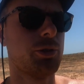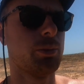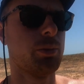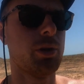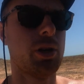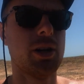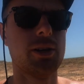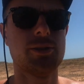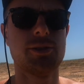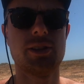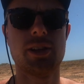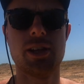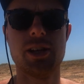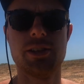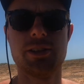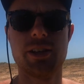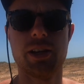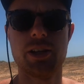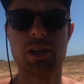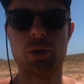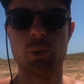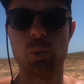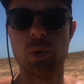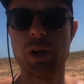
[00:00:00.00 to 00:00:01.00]
arrived here
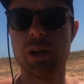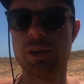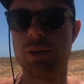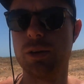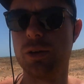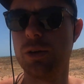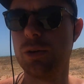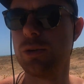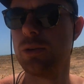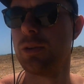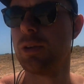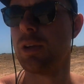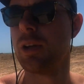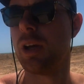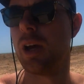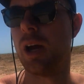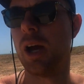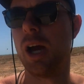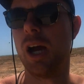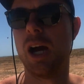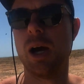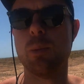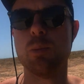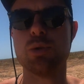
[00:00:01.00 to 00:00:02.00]
down at Whitnall.
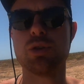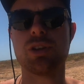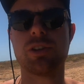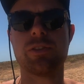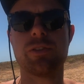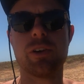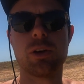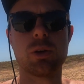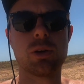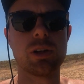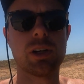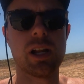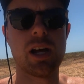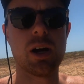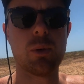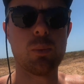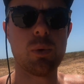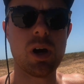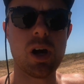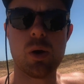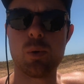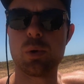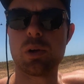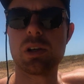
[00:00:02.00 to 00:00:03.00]
We're just figuring out
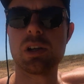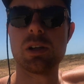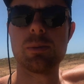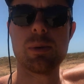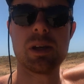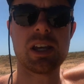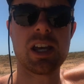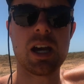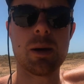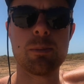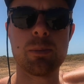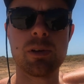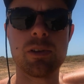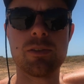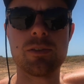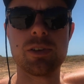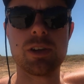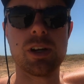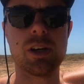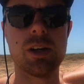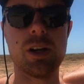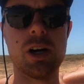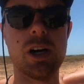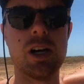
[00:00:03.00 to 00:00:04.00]
where we're going to be camping for
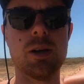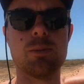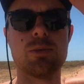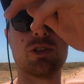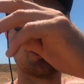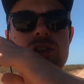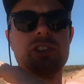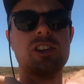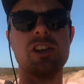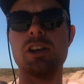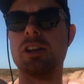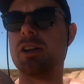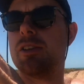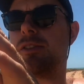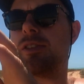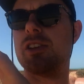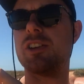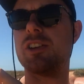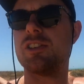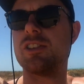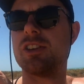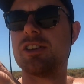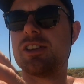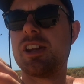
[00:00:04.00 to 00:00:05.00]
the night. We're just seeing if
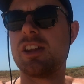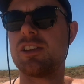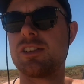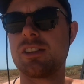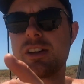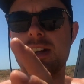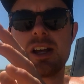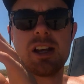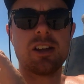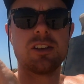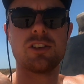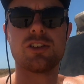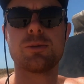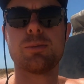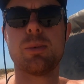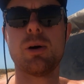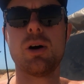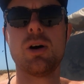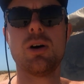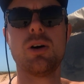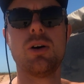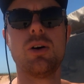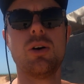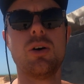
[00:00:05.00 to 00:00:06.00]
there's a designated
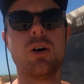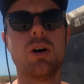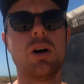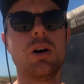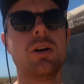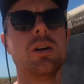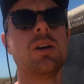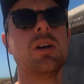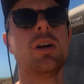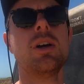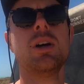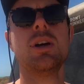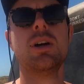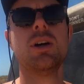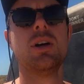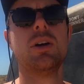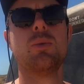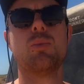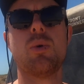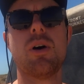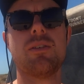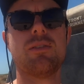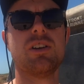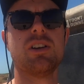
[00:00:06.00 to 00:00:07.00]
spot or
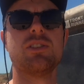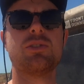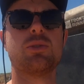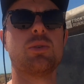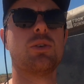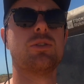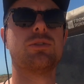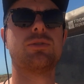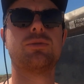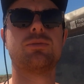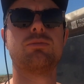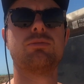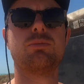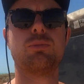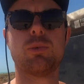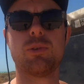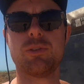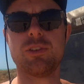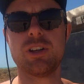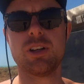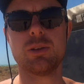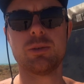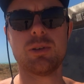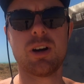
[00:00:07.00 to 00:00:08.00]
whether it's sort of
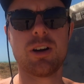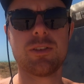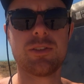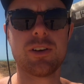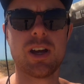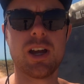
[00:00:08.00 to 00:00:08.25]
within a rough